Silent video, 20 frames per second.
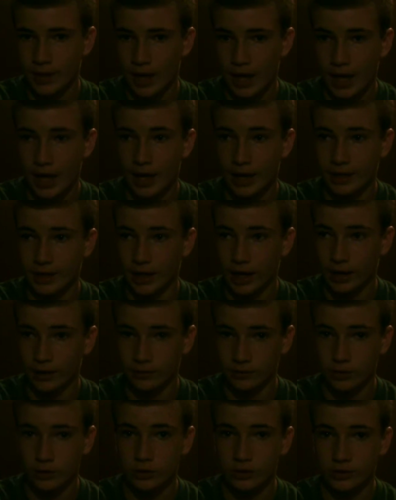and I
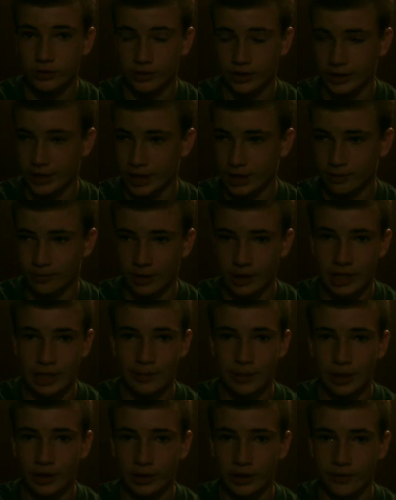looked like at my
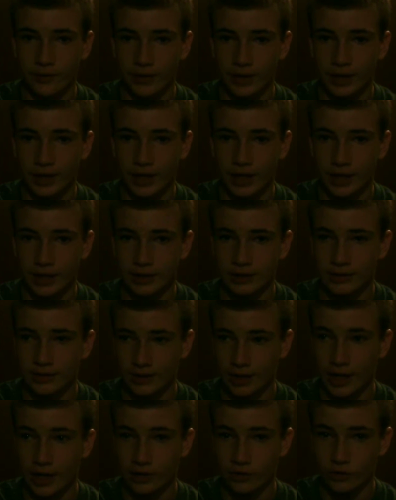email and everything, and it's
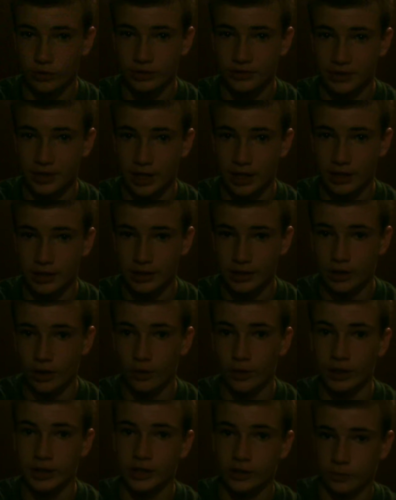actually saying you
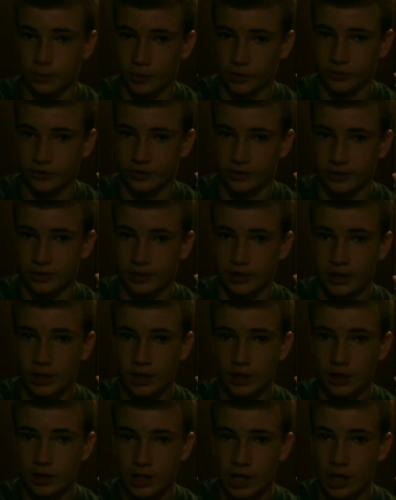know like this person
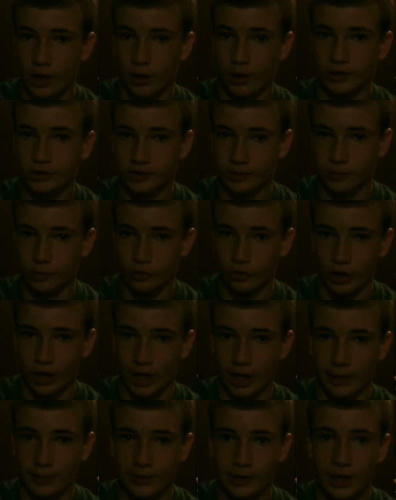you know
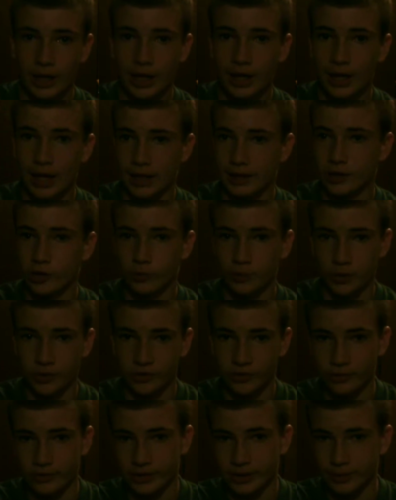unsubscribed and this
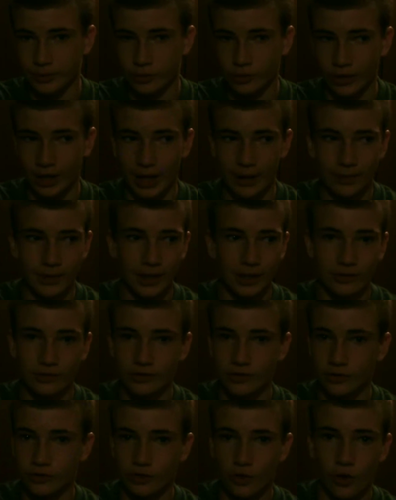person subscribed, and it's
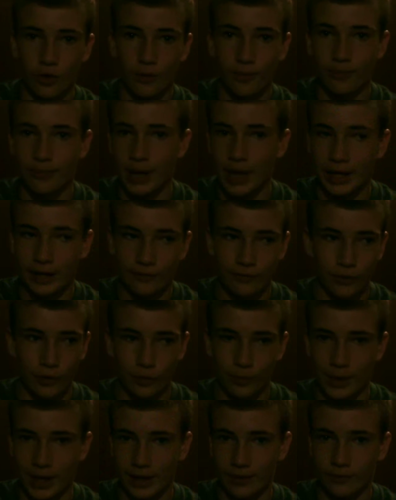just going back and
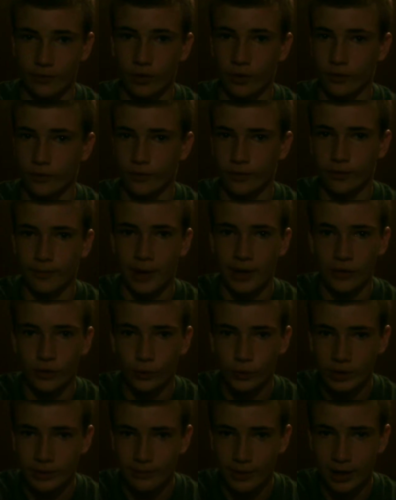forth, back and forth for about
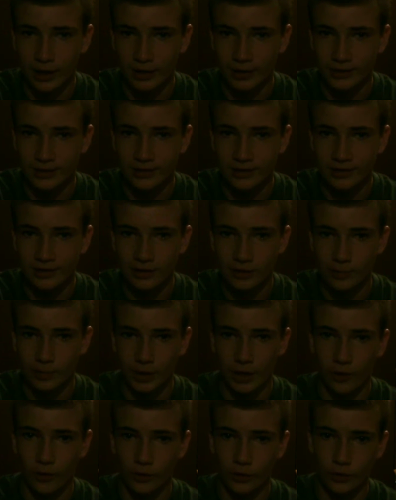three months. It's been
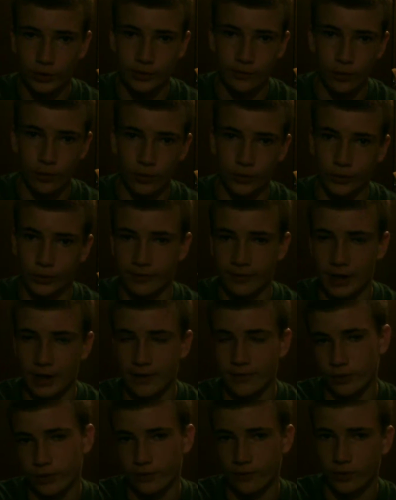going 34,
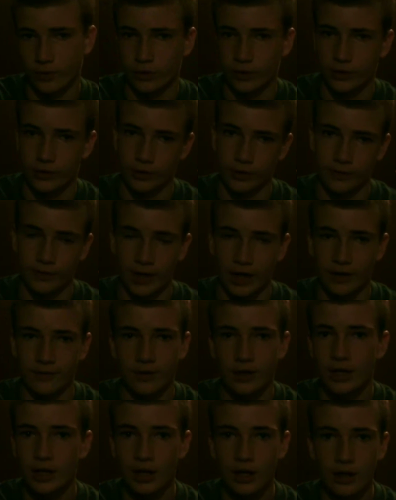35, 34, 35
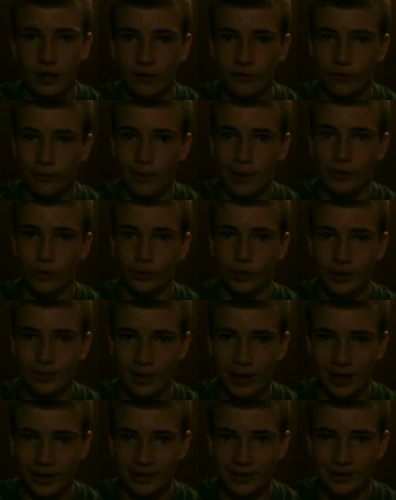for about three
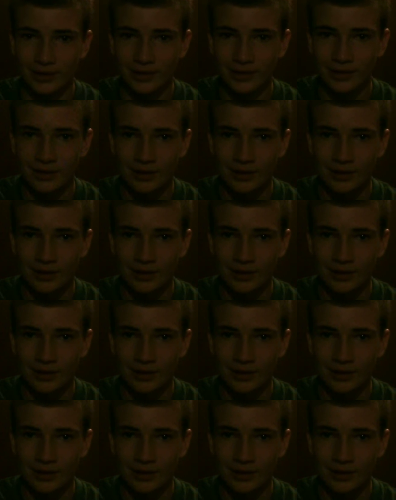months.